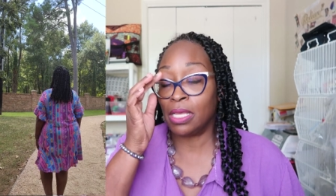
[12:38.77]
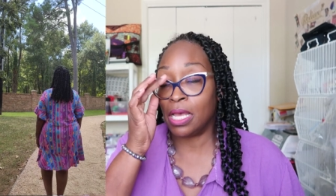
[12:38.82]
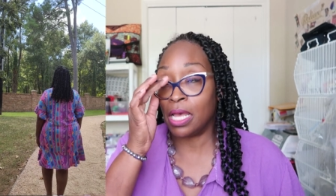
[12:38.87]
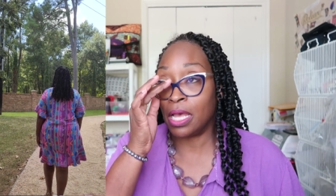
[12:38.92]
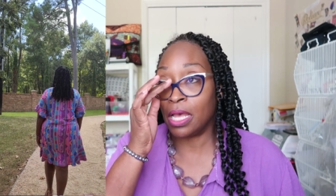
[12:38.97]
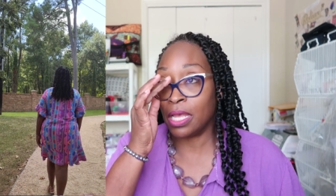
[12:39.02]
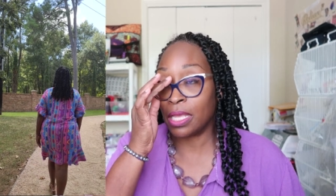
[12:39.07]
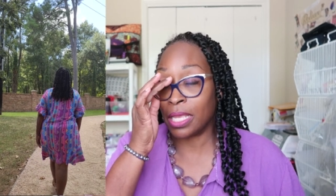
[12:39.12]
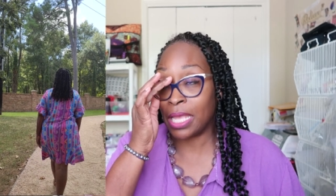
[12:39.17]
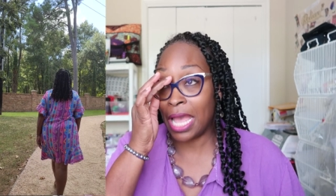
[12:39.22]

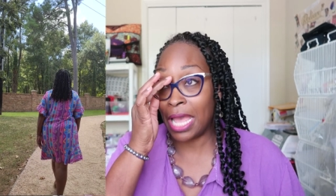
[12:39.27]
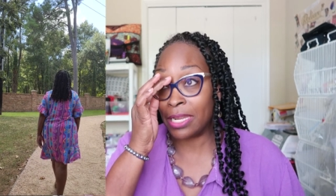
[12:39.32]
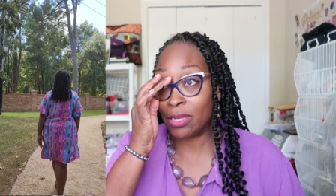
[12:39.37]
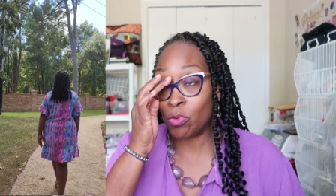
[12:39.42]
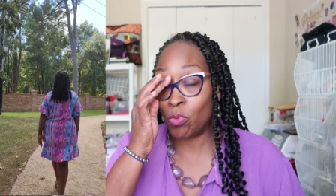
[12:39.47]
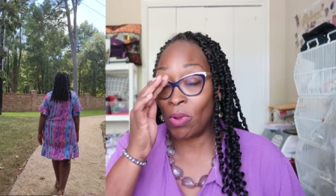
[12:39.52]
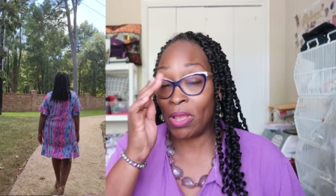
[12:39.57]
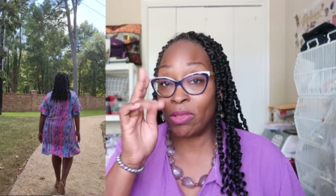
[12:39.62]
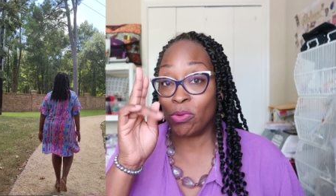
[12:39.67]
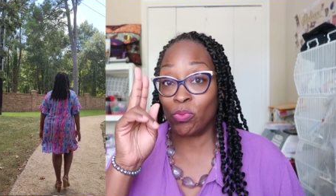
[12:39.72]
uh, gotten
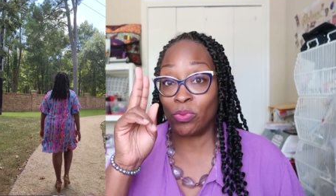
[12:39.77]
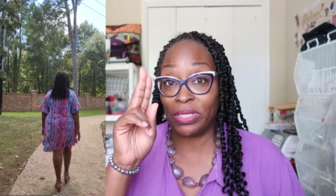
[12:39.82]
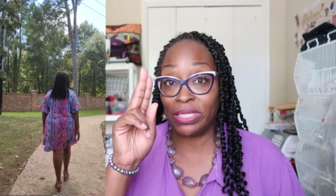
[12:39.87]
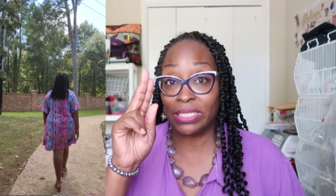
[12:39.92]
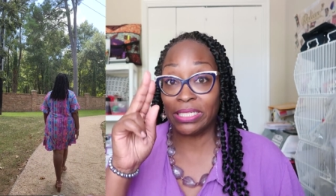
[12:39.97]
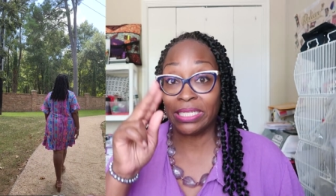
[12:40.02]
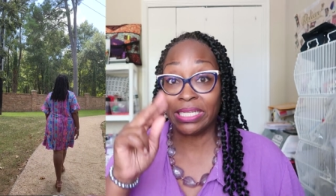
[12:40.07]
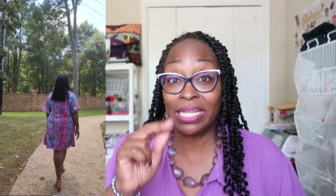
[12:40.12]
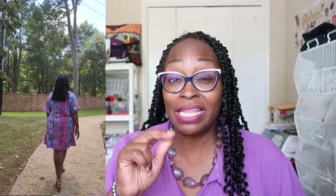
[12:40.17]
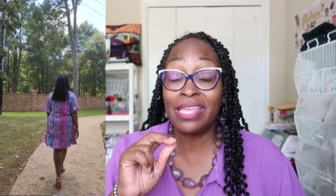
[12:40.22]
away
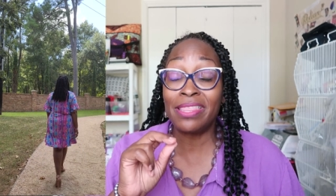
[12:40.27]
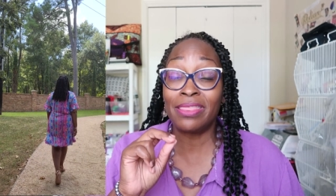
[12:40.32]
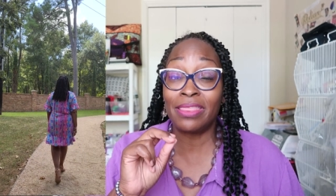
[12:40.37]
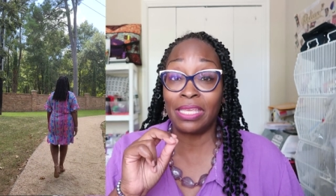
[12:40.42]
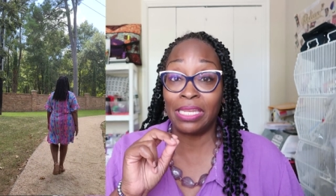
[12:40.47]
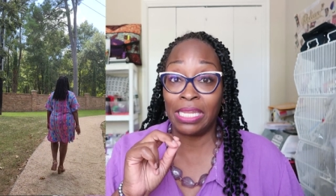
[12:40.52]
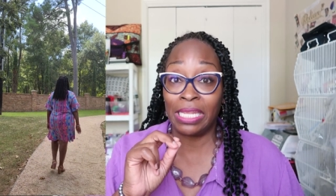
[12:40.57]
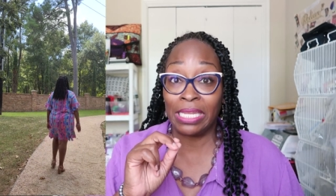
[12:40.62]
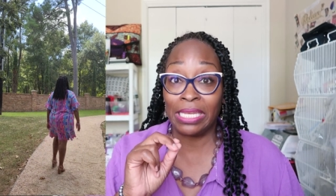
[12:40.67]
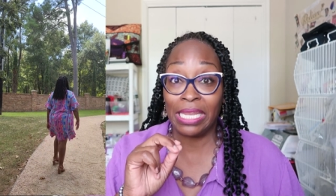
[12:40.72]
with
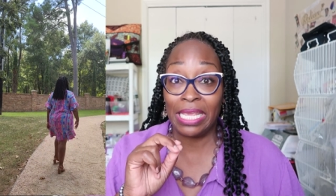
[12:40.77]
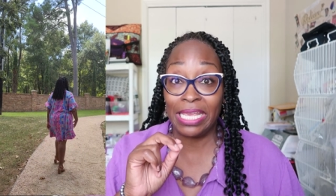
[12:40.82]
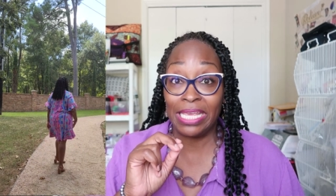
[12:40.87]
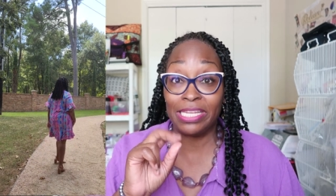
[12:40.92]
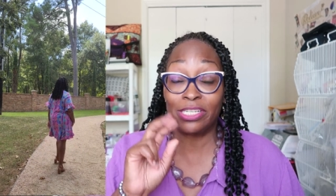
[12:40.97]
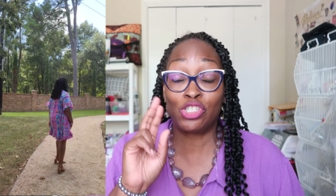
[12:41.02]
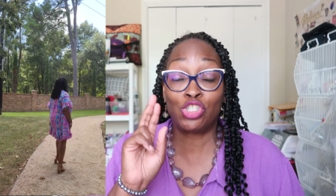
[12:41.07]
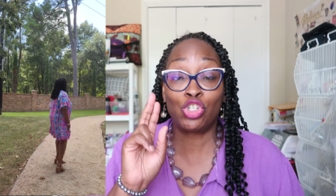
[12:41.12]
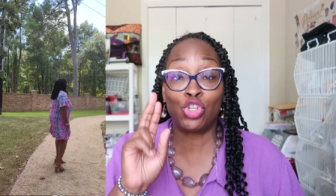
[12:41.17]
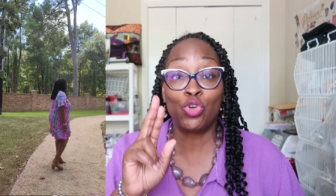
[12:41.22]
lengthening
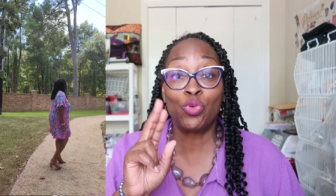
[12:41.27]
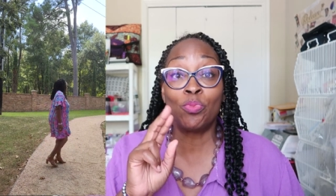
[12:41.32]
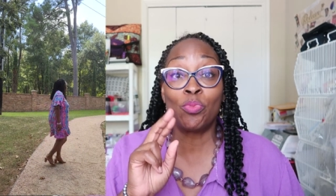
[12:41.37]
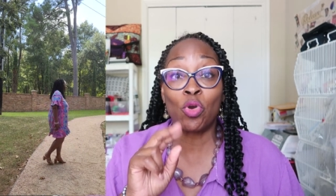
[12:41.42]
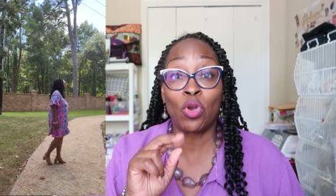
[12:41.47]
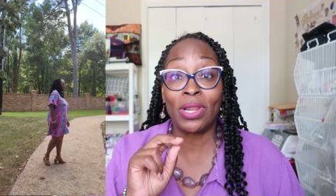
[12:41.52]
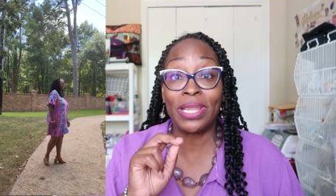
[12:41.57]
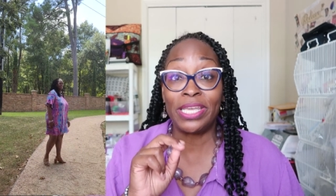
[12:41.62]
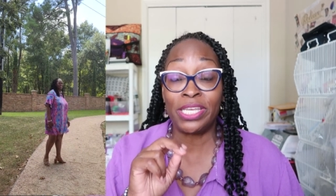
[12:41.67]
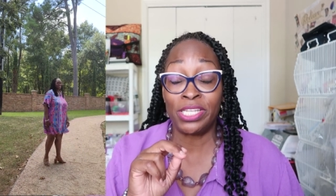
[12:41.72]
it two
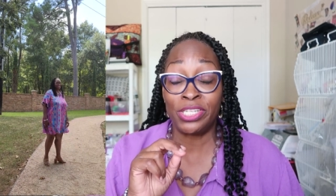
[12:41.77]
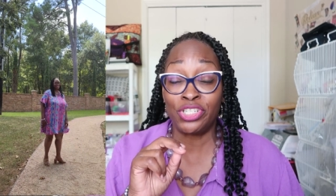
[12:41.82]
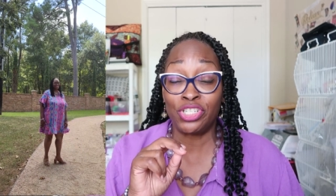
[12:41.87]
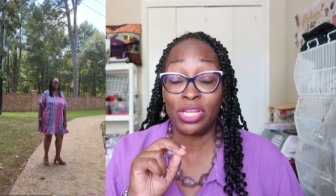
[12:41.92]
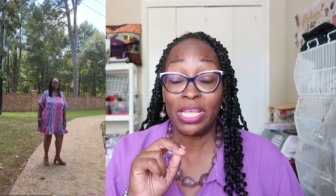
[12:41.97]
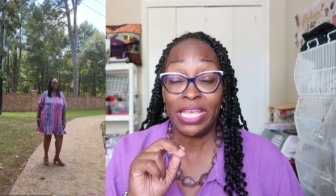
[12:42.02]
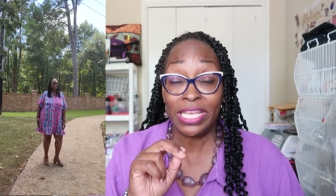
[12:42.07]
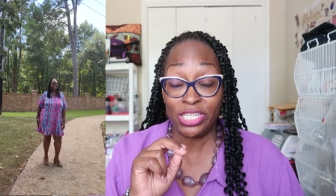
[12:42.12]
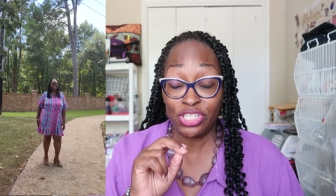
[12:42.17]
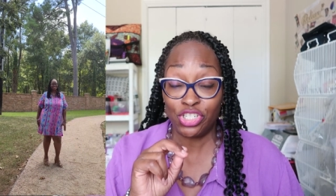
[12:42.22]
more in
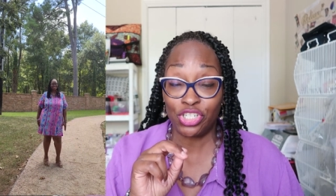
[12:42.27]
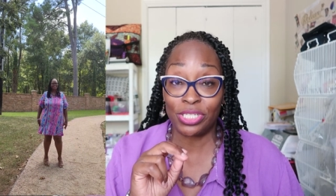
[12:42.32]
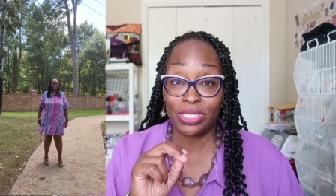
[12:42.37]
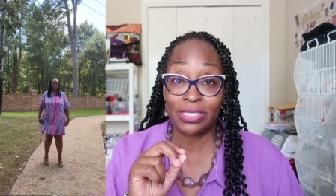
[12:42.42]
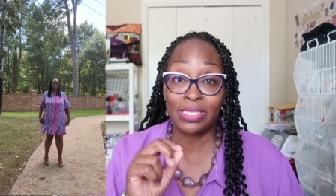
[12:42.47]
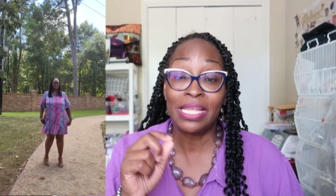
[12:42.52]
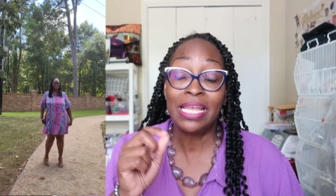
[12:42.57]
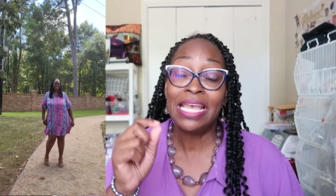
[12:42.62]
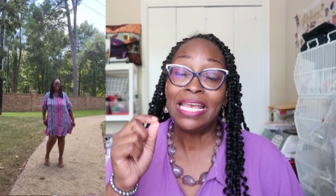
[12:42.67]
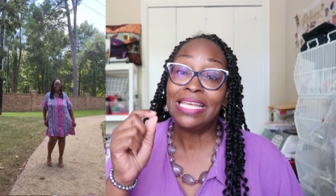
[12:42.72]

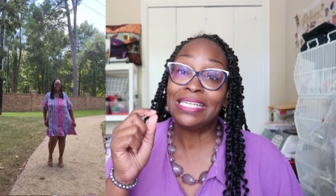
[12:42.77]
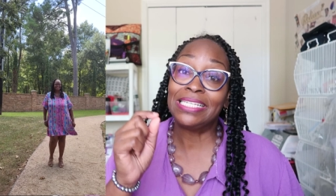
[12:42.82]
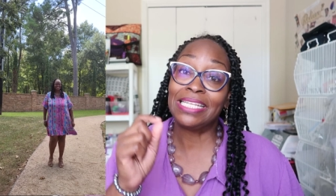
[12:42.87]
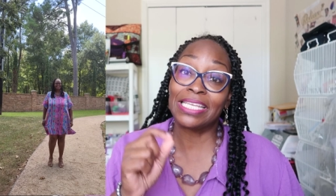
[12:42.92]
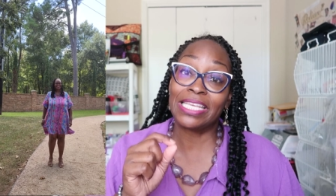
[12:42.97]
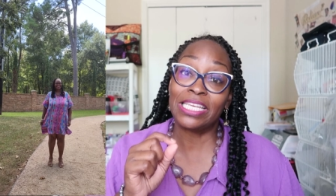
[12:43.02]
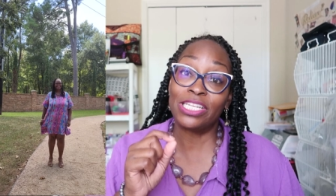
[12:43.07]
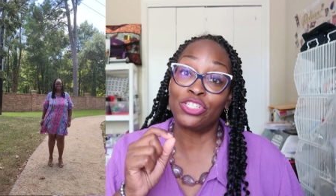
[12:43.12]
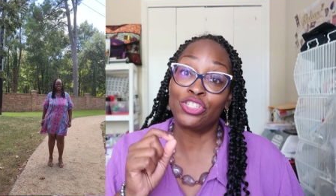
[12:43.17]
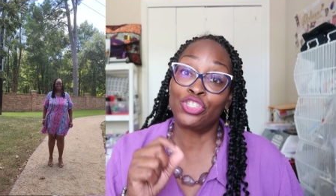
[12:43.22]
inches to
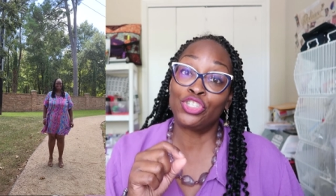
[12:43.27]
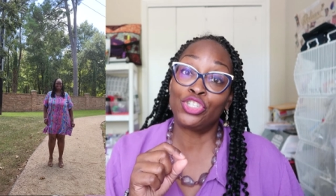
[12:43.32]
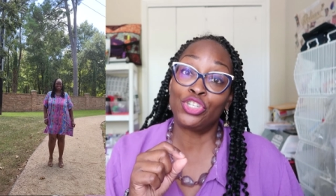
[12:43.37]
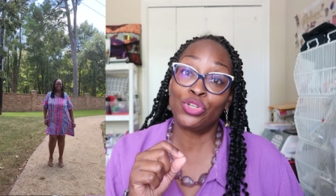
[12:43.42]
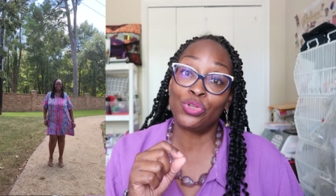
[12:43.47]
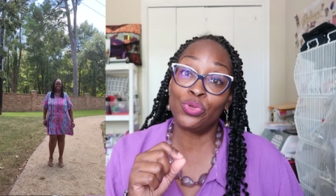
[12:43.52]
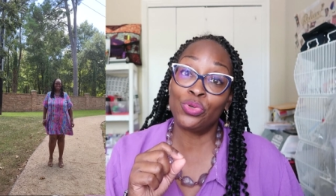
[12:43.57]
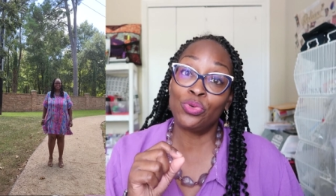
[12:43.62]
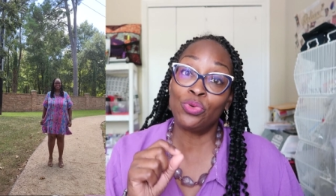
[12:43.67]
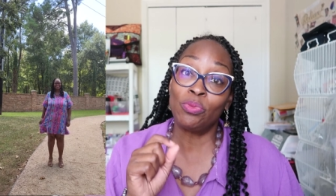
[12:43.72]
get
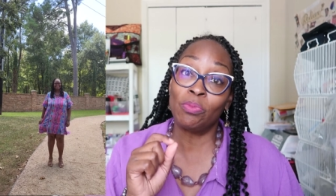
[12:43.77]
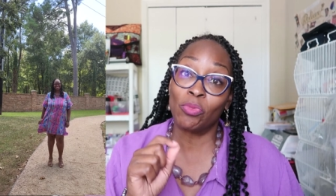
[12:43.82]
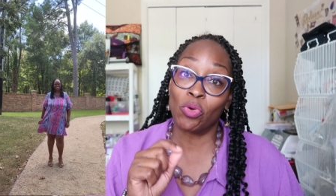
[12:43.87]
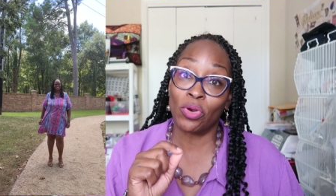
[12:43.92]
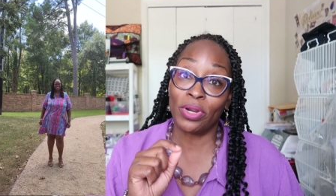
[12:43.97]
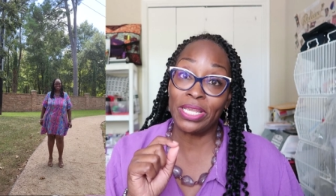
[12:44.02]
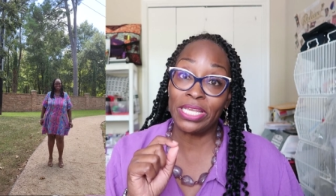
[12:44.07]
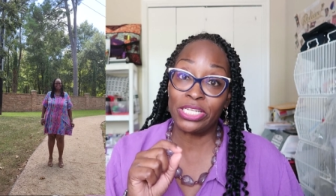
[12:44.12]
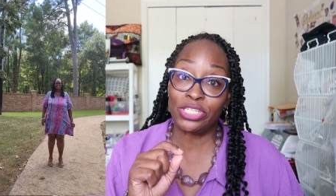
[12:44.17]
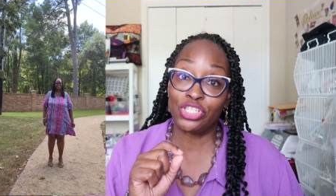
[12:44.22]
two
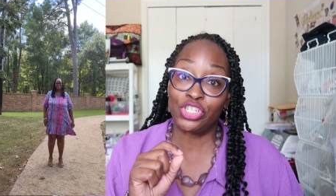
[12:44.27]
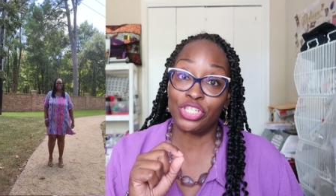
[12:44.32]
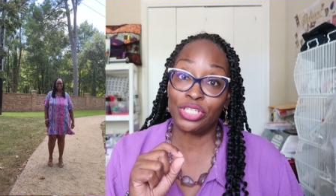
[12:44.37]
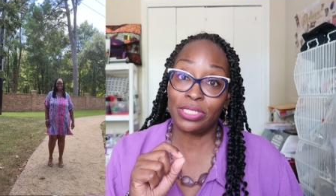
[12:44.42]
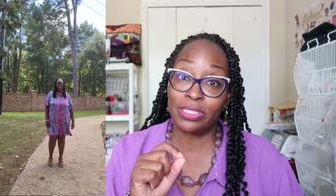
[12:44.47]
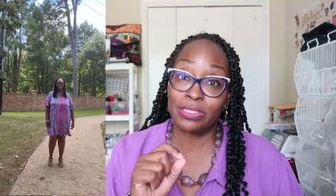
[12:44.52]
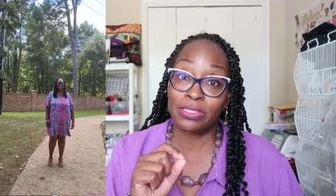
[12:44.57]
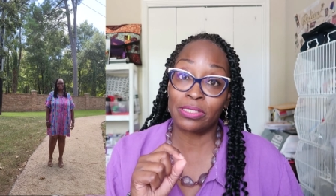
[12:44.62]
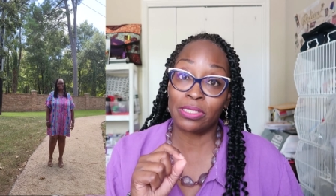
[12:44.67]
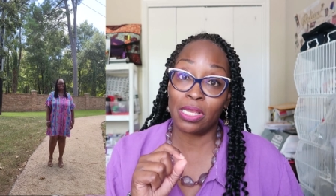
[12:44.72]
more
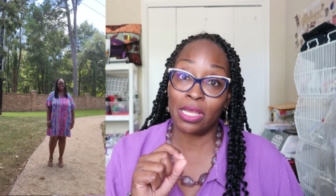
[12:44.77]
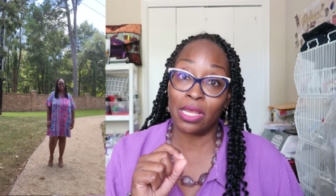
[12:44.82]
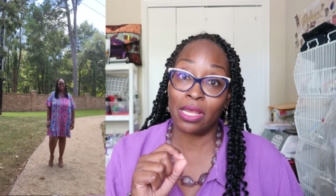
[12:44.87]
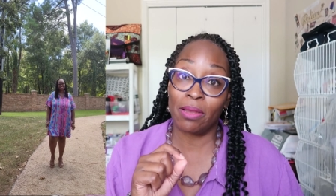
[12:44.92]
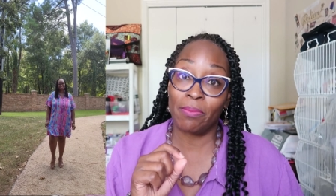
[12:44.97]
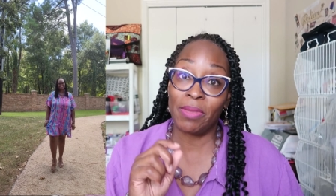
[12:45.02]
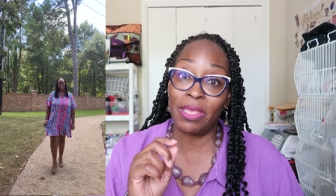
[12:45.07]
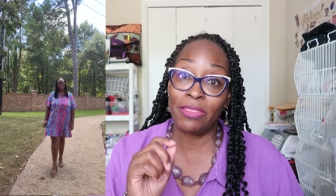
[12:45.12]
inches um,